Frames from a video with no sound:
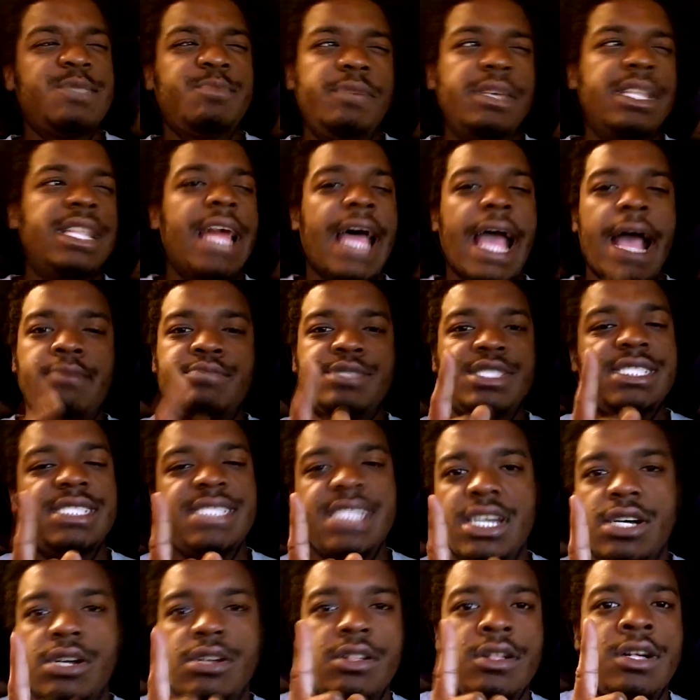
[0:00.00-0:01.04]
but the, I'm
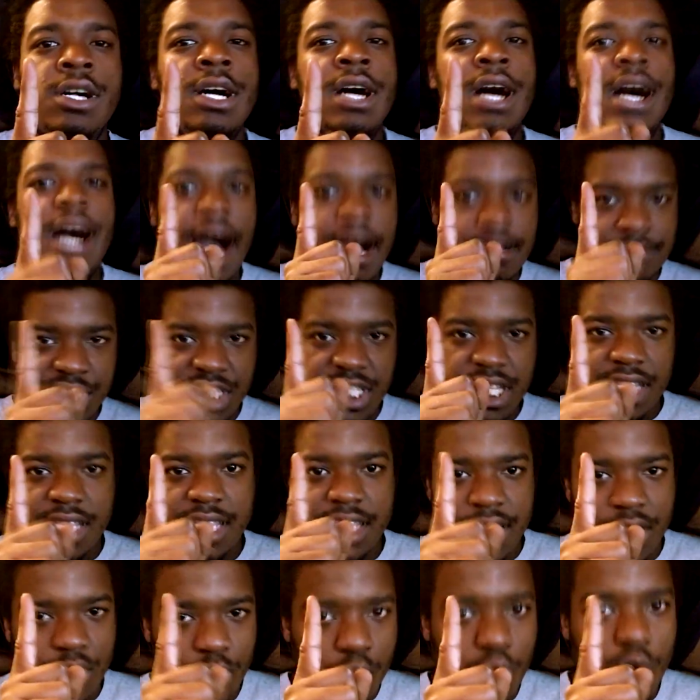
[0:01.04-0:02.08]
still I'm still
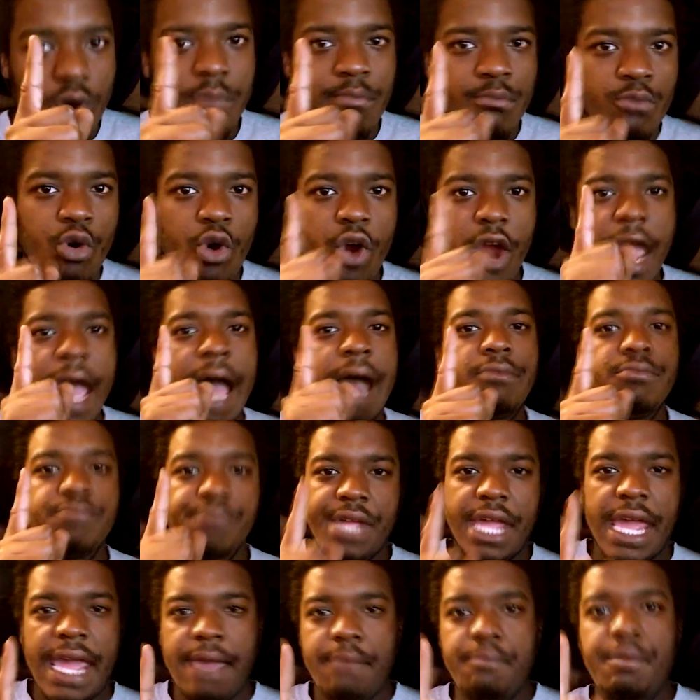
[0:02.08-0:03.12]
in the one more album
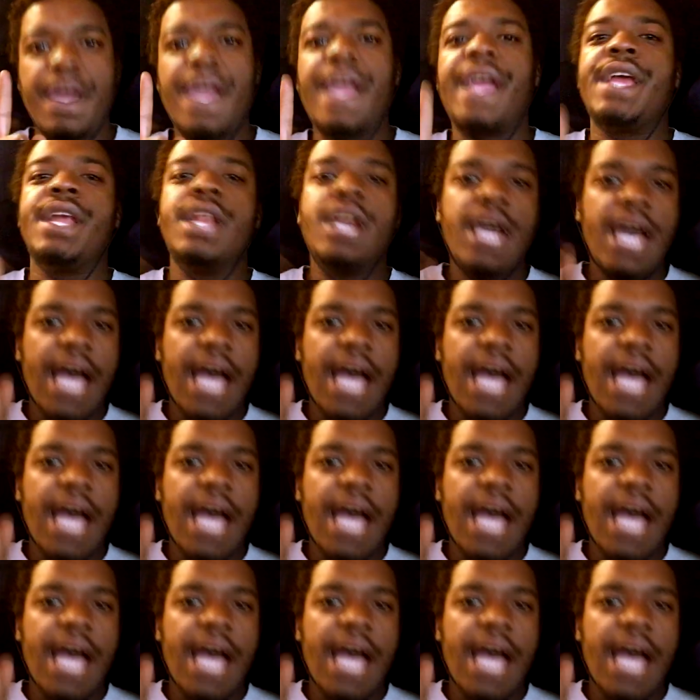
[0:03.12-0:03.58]
campaign.